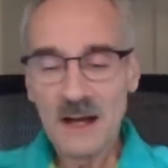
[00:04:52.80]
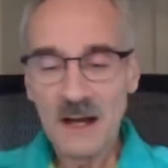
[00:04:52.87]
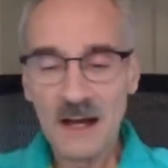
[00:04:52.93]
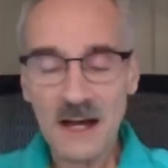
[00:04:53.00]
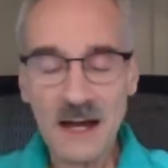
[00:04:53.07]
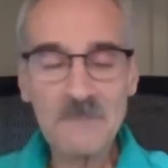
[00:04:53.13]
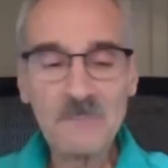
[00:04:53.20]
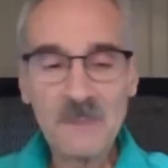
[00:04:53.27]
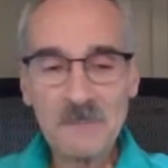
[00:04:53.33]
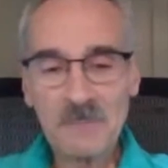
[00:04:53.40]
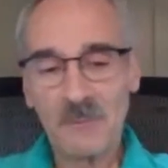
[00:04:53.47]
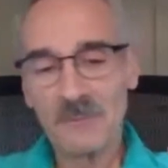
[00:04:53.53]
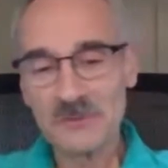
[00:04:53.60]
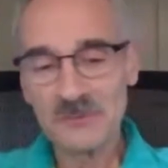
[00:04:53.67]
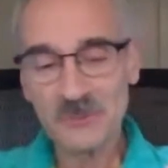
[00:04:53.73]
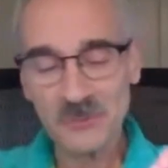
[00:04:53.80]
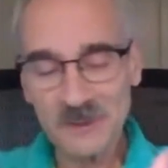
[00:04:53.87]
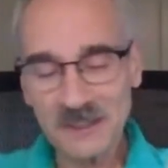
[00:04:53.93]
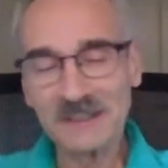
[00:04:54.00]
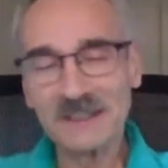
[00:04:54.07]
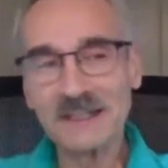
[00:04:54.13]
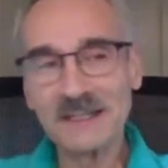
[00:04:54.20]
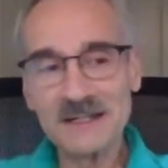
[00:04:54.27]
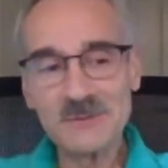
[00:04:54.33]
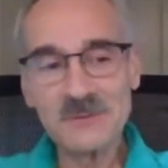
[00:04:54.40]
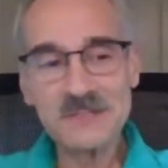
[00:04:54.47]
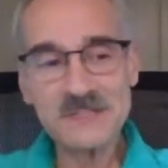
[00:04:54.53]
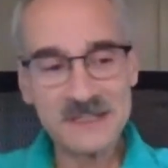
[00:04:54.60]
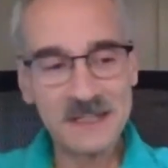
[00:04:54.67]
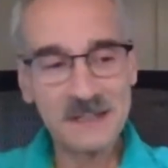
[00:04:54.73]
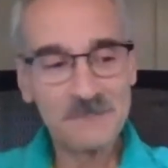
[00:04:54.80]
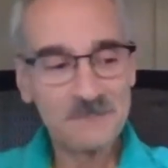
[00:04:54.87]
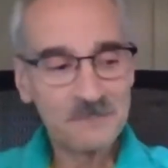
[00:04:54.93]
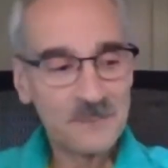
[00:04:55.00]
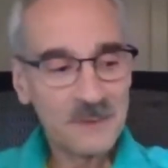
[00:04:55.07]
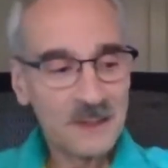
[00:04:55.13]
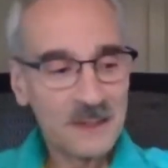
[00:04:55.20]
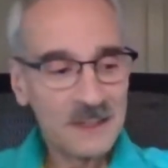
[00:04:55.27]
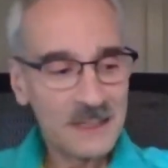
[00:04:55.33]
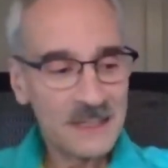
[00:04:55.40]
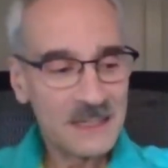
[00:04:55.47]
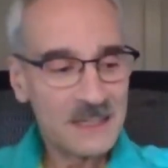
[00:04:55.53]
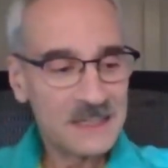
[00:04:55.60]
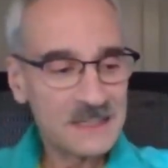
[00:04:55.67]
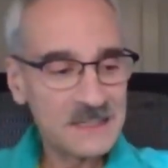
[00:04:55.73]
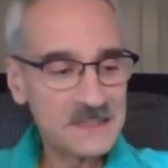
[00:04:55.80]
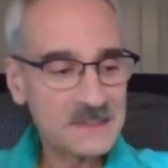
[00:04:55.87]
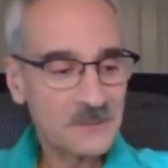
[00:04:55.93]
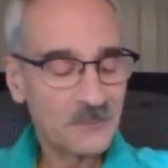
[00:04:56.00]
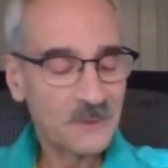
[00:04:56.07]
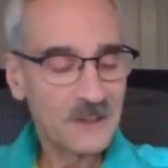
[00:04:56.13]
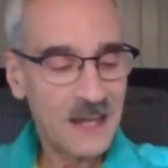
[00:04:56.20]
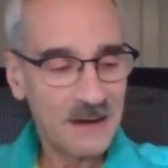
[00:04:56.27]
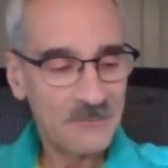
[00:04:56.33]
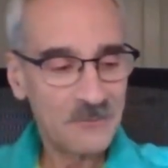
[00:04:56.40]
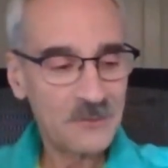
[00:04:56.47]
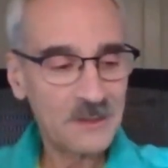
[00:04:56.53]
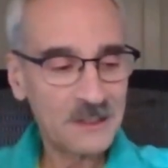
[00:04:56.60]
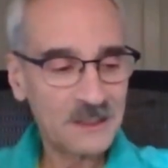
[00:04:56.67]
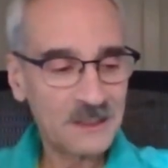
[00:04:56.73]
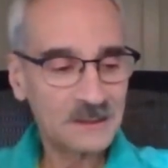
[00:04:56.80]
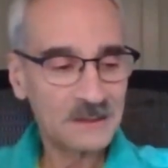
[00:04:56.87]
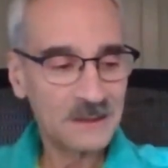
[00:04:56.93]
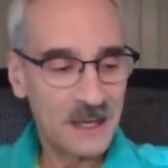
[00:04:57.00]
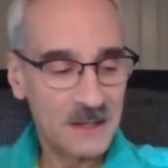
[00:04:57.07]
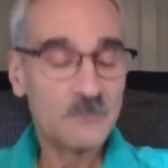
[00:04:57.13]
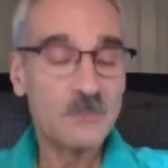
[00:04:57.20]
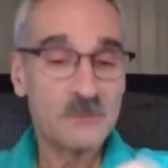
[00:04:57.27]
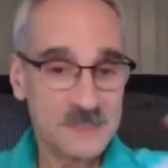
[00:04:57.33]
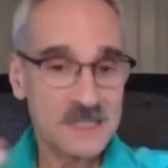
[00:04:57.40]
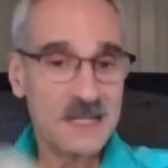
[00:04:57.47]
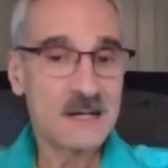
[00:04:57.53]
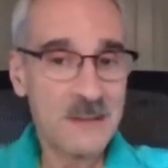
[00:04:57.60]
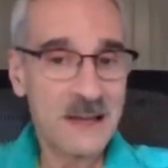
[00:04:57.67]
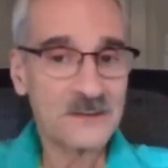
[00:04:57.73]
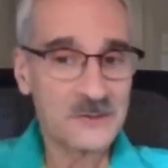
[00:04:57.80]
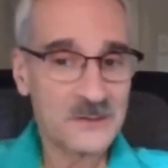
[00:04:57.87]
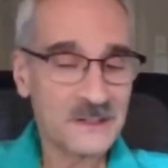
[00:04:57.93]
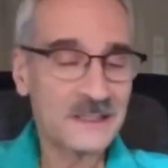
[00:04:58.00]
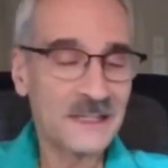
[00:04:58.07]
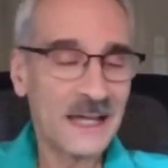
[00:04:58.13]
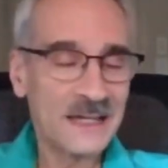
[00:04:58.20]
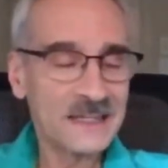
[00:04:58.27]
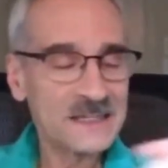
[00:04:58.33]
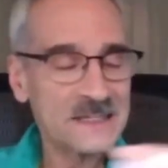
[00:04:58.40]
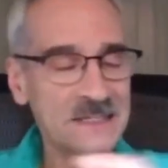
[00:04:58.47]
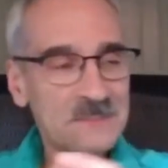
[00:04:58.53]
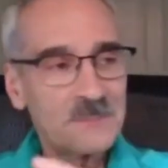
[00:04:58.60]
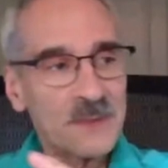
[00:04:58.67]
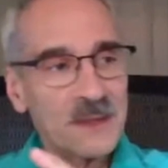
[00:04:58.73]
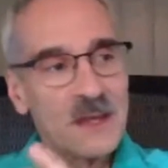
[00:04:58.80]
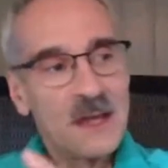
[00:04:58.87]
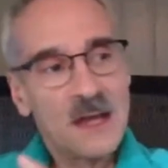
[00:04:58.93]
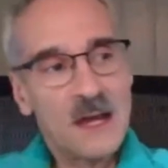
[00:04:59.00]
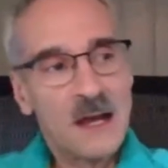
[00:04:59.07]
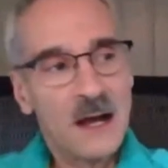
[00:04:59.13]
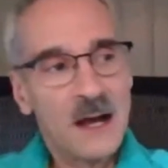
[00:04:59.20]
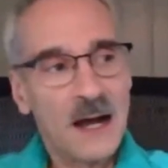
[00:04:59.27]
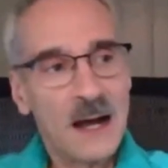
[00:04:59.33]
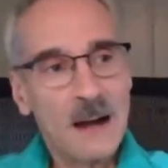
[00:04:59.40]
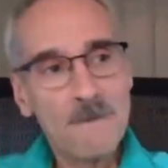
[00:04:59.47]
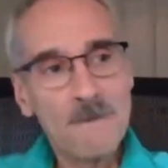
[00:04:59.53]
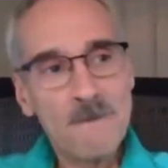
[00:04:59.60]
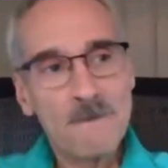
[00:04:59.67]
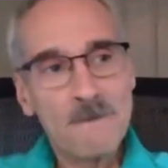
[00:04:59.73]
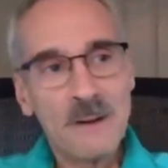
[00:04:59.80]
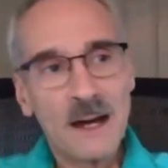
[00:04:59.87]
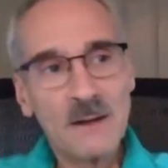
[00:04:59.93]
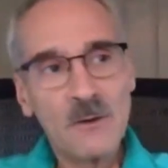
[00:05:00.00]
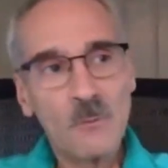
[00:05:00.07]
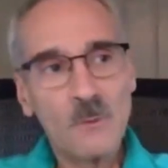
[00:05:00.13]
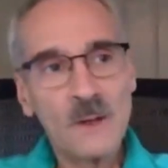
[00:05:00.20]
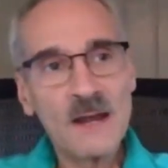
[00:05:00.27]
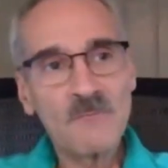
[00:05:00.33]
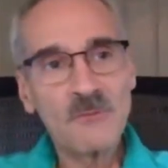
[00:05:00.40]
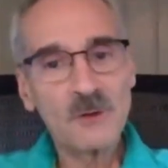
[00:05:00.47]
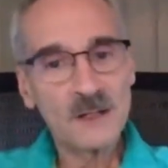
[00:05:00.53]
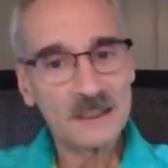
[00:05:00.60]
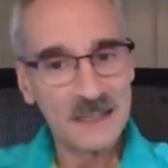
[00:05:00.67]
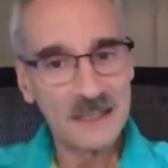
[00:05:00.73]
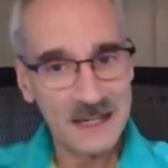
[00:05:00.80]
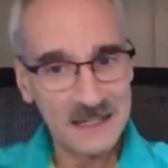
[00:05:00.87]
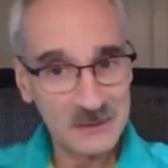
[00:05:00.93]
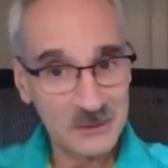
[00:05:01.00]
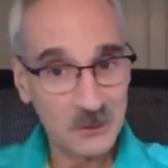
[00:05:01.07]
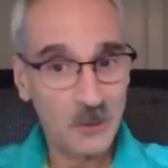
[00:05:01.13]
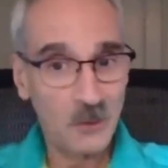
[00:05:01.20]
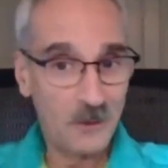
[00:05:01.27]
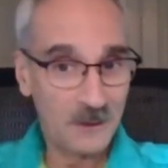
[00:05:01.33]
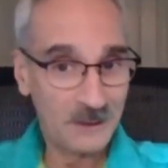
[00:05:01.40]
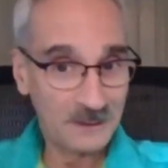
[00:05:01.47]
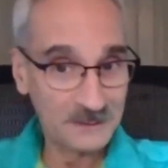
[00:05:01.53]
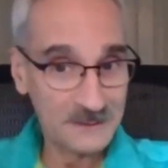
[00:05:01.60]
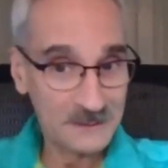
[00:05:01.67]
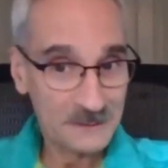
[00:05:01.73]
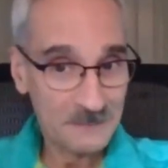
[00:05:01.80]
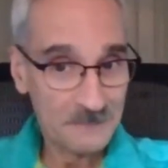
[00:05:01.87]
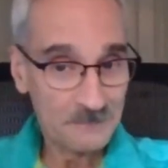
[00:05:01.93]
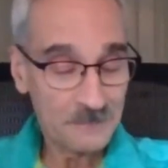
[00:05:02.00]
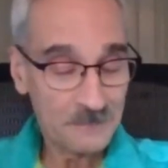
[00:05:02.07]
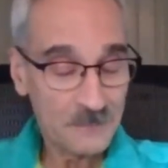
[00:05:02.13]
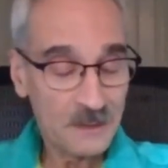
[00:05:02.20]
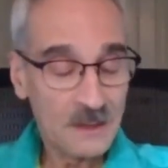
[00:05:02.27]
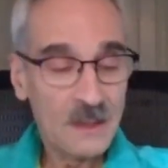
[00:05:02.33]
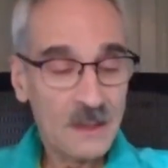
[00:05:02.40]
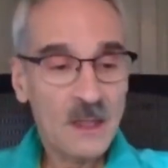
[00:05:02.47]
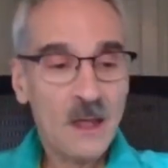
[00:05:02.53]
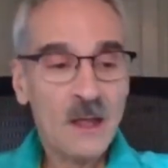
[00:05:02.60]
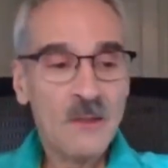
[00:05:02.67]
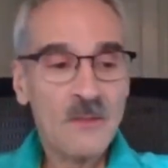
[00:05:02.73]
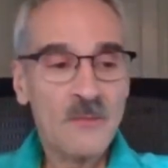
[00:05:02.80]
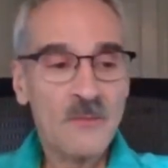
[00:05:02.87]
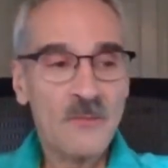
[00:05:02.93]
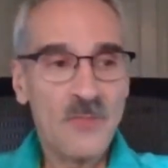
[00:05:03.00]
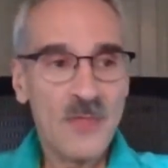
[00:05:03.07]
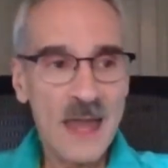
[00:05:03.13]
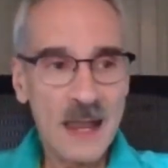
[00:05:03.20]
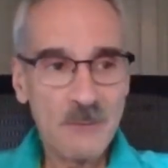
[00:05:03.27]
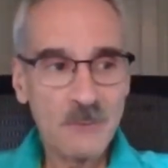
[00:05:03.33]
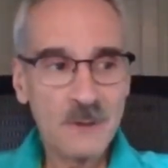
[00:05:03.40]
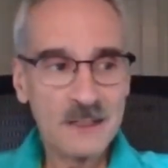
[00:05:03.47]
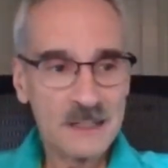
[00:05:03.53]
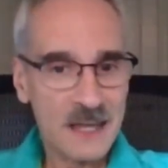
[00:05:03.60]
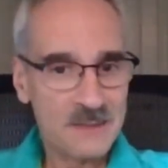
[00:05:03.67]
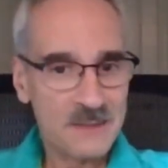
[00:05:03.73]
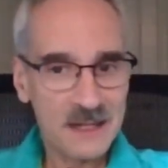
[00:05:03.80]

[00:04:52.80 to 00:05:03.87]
Uh, but what's really interesting is whenever the, and we would send them out to the clients. Uh, But whenever a client called, they would,